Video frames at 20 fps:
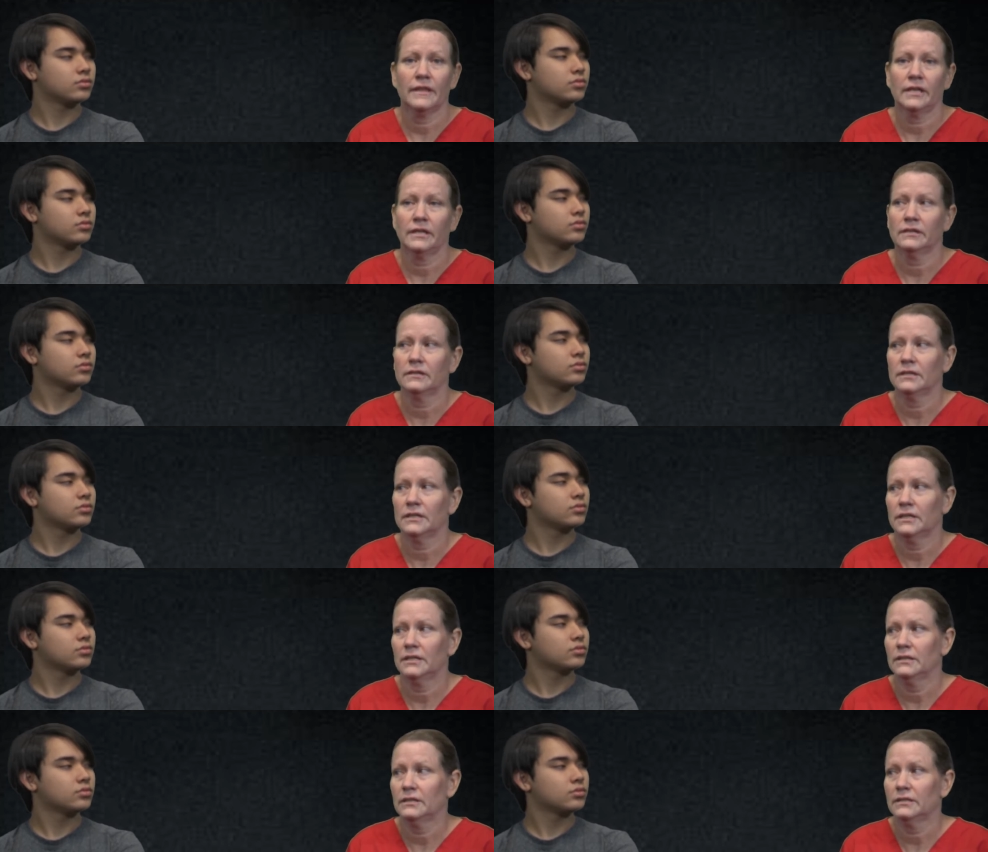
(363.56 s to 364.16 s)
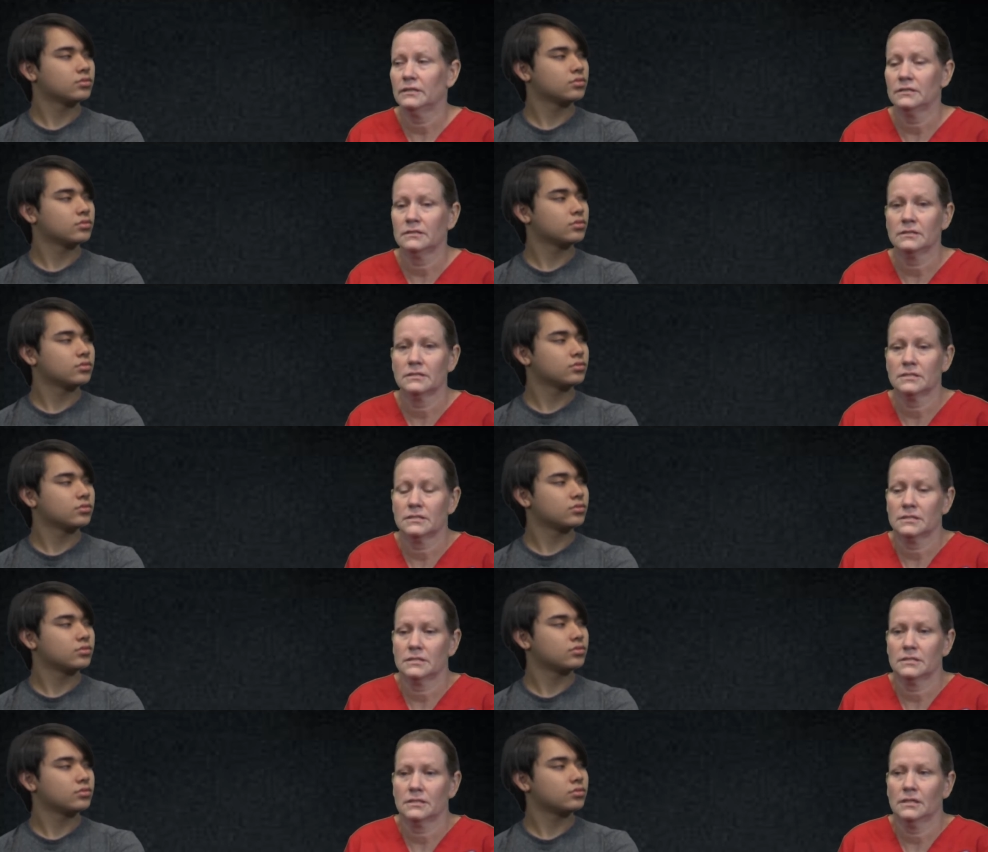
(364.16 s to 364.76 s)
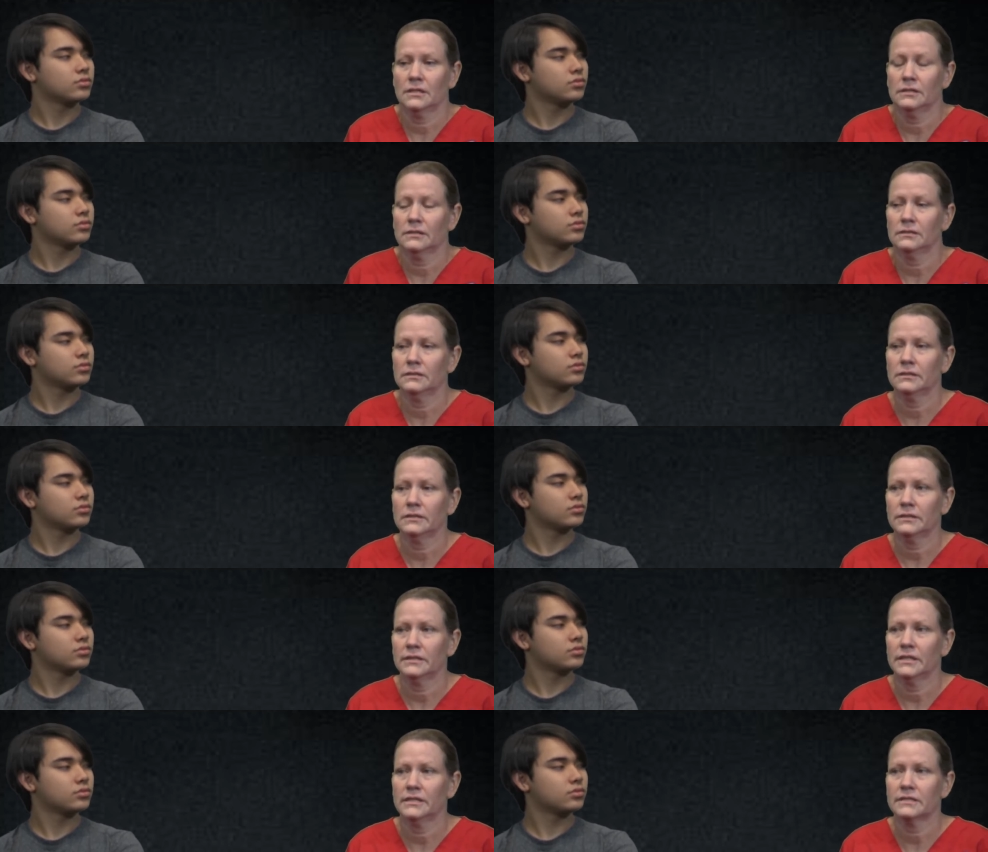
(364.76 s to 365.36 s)
Speaker 1: then it is uh,
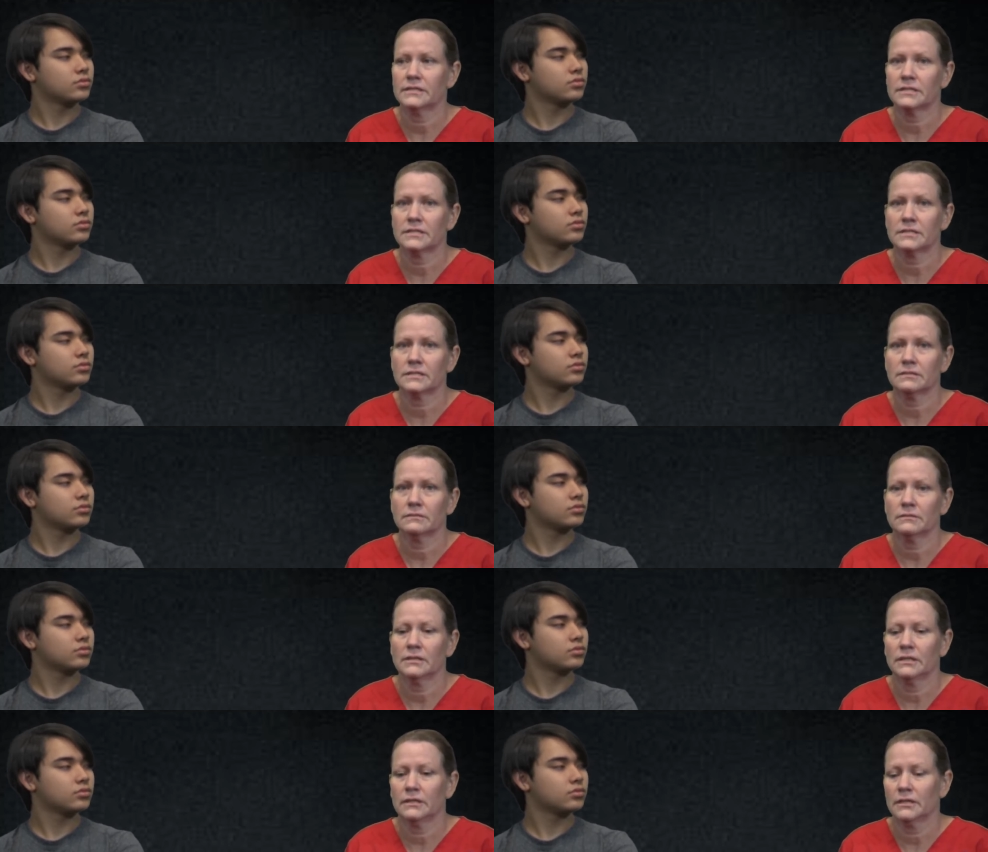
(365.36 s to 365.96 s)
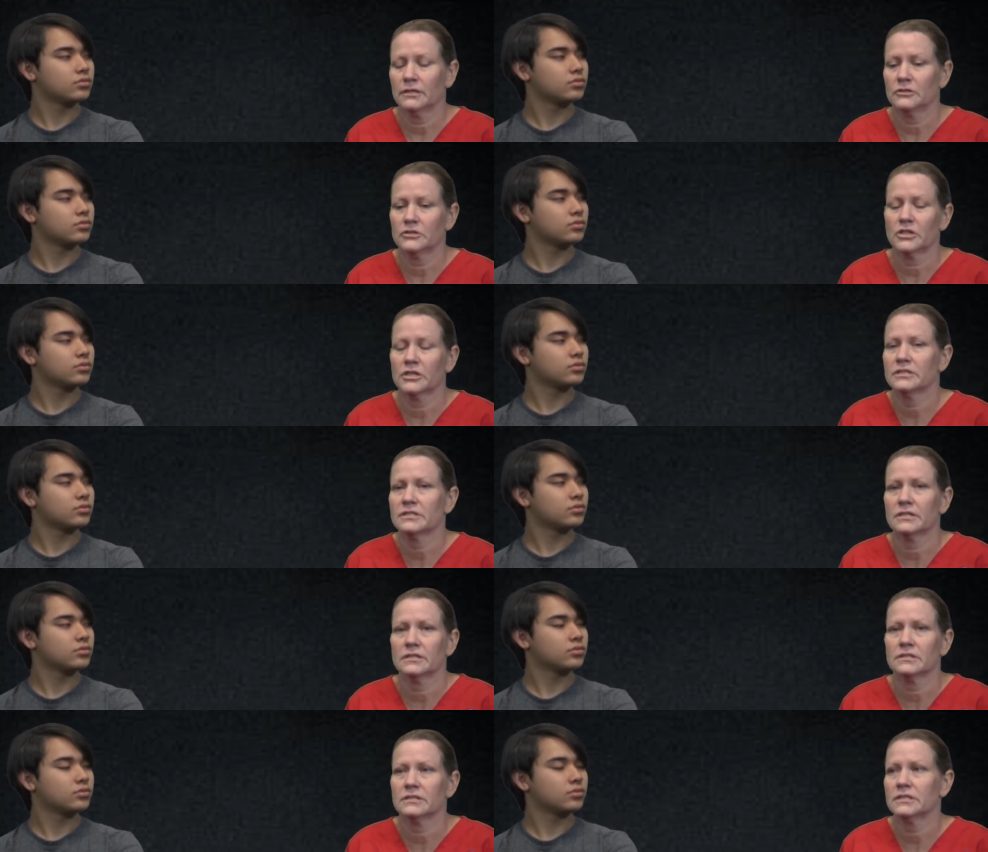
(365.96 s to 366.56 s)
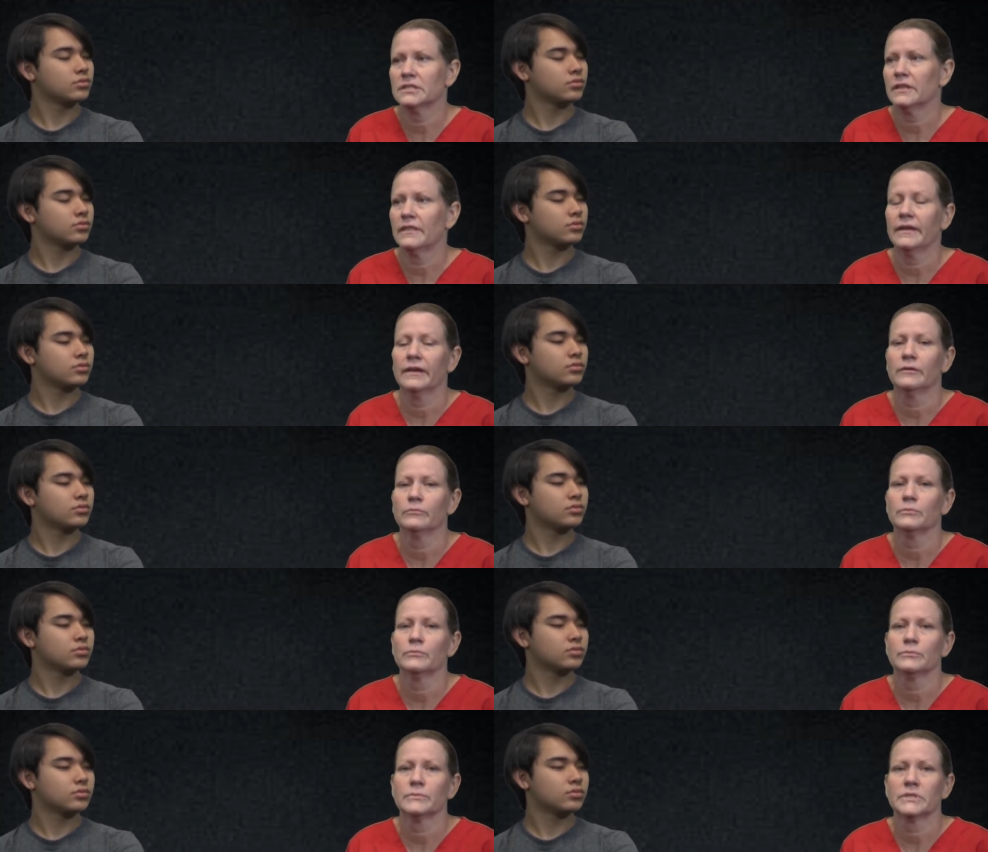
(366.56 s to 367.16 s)
it's an injustice to
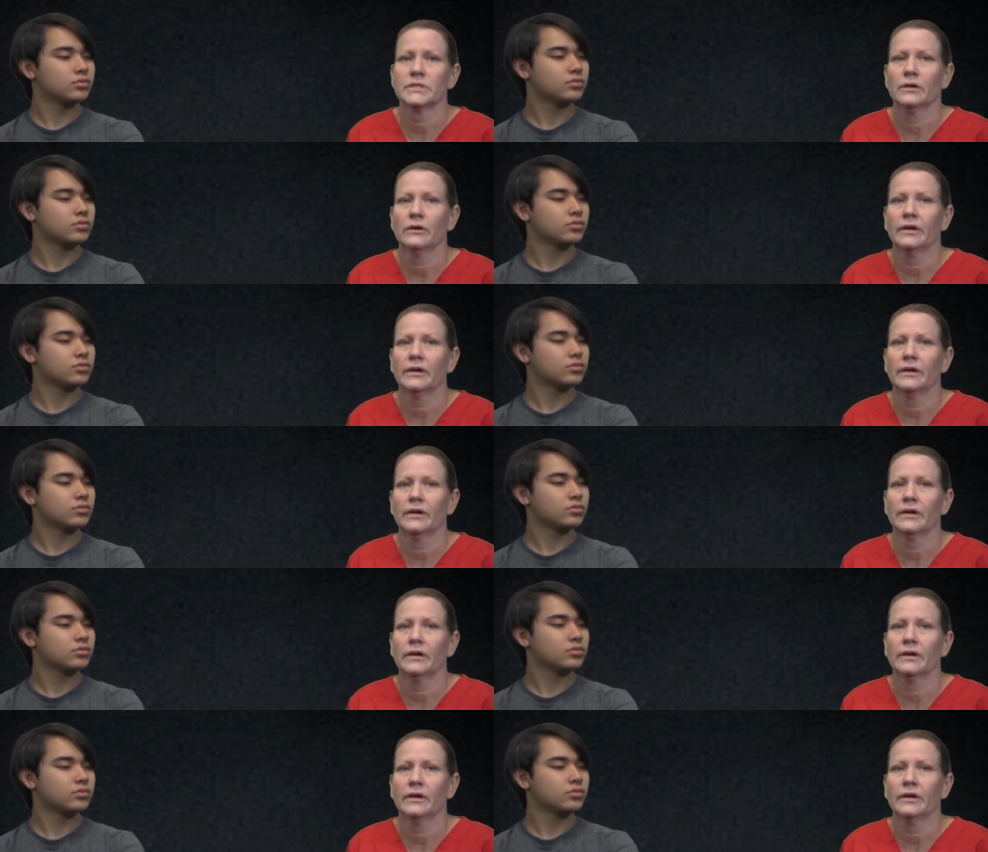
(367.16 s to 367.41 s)
them. So